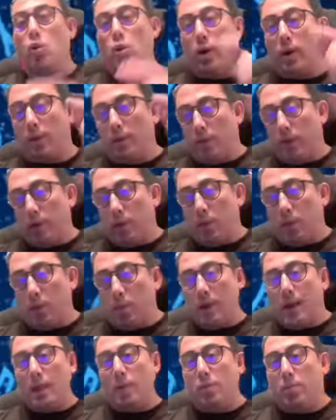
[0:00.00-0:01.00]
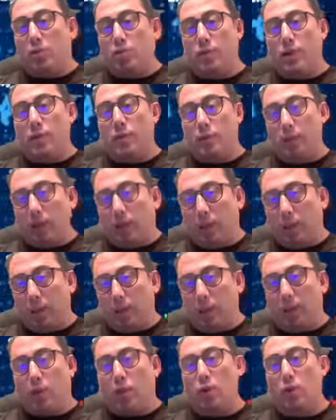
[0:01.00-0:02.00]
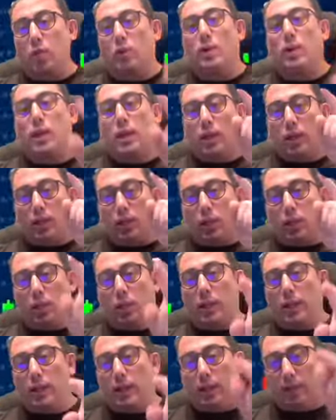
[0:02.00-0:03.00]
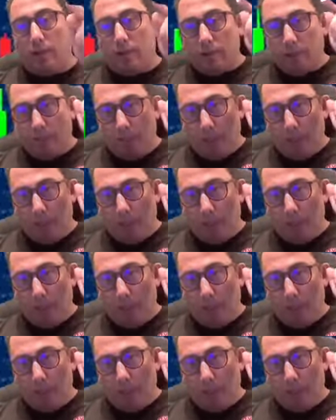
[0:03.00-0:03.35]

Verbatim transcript: you have a Bybit referral link below. You click it,